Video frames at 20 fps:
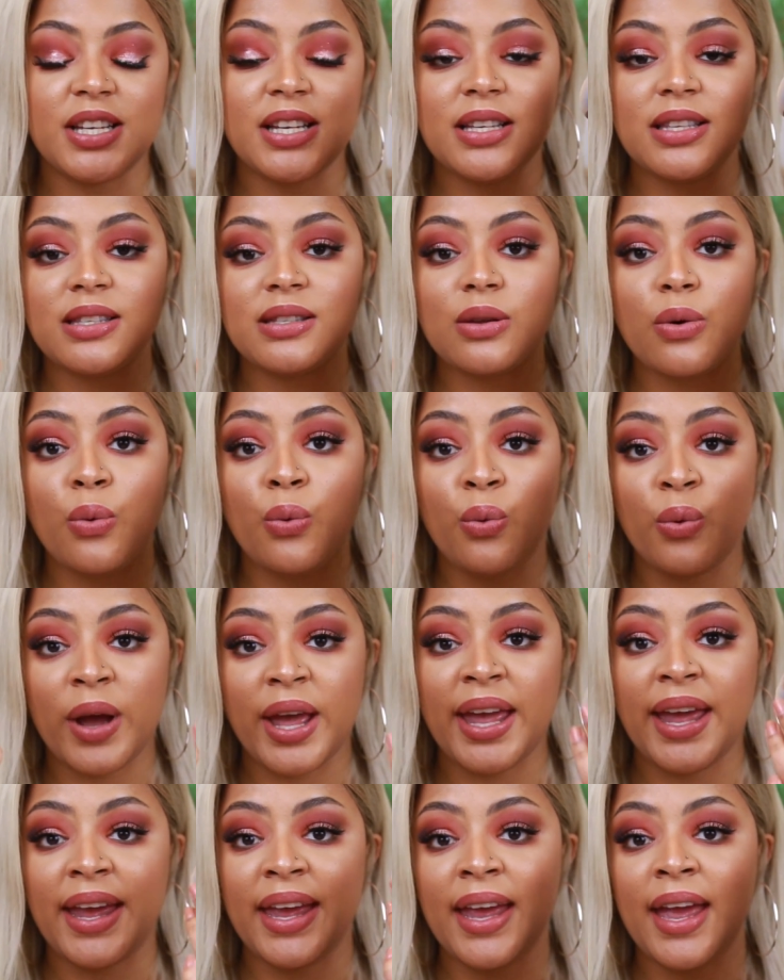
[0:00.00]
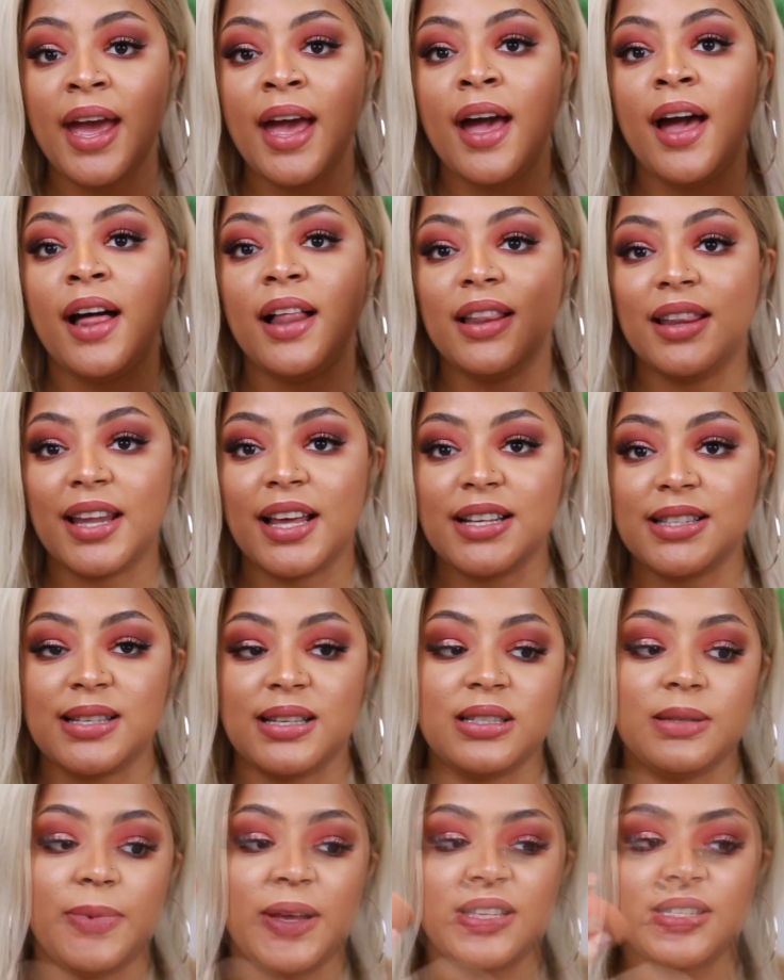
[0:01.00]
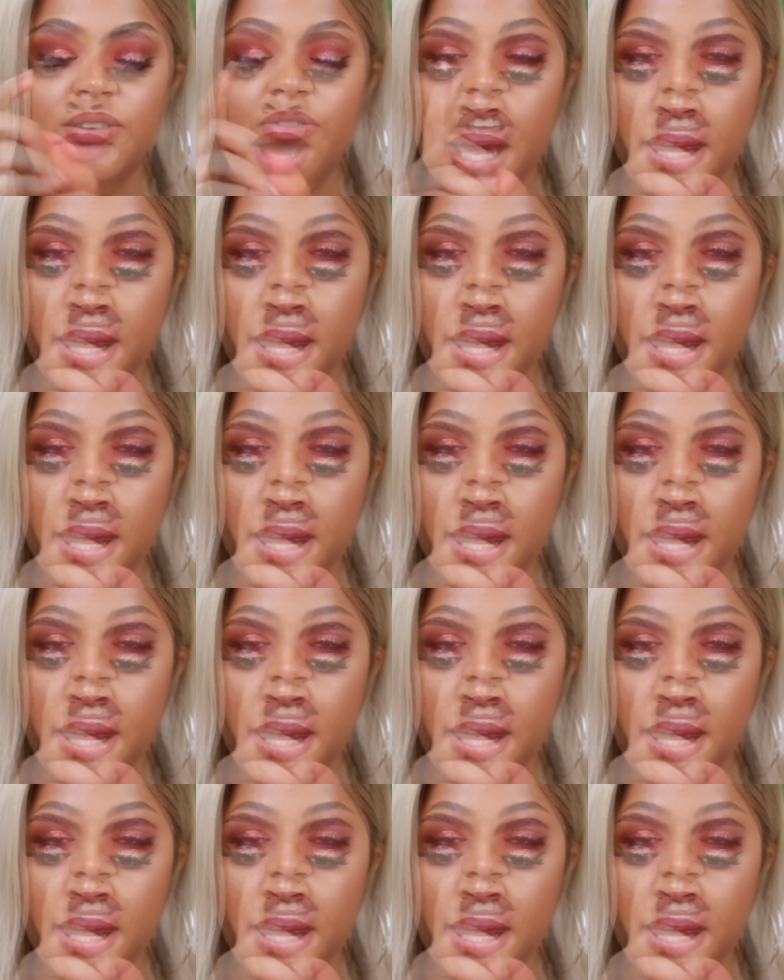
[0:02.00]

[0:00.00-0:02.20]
it's way less expensive.